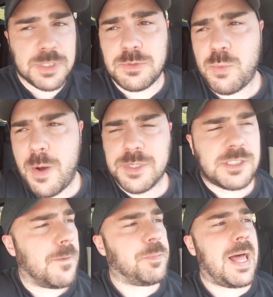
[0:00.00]
What
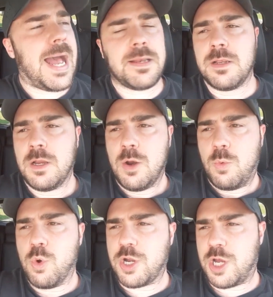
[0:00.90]
was their plot?
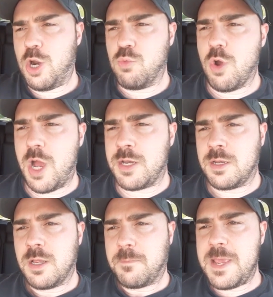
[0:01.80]
We're going to
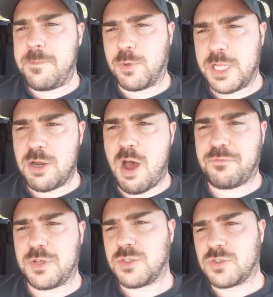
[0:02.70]
run people in
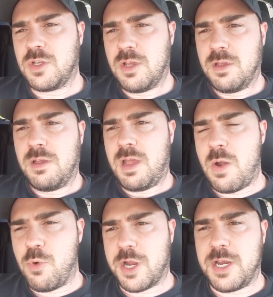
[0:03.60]
office,
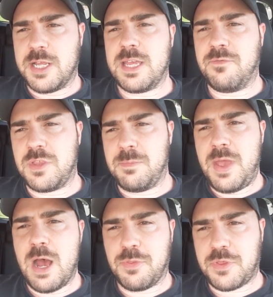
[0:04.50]
and we're going to give
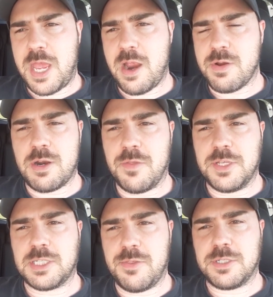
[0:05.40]
them health care and all
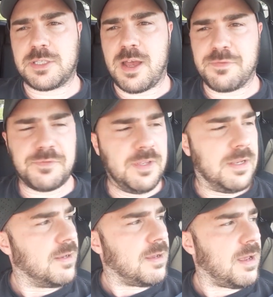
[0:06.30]
this other stuff.
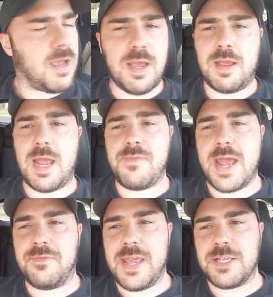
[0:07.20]
And
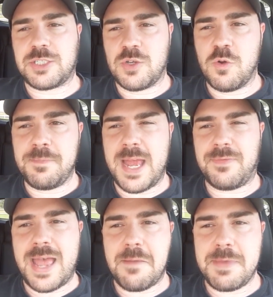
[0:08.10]
then they assume
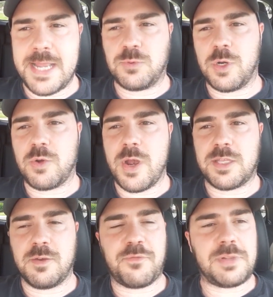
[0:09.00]
that that means we're
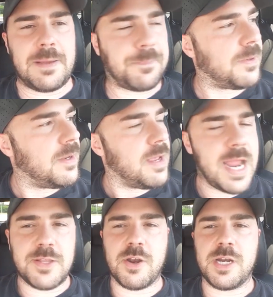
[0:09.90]
going to flip
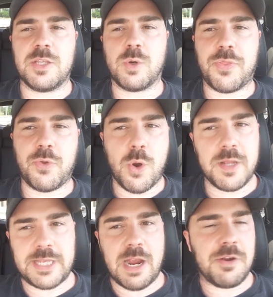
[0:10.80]
and turn into
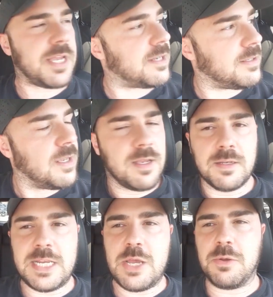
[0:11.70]
authoritarian
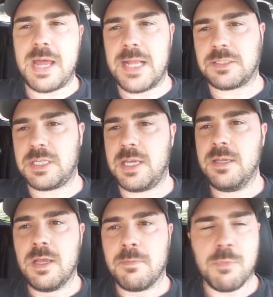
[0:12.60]

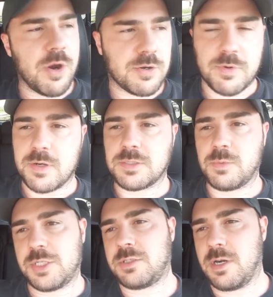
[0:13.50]
neo-Nazi
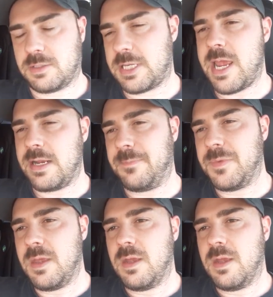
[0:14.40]
murderers, which they're saying.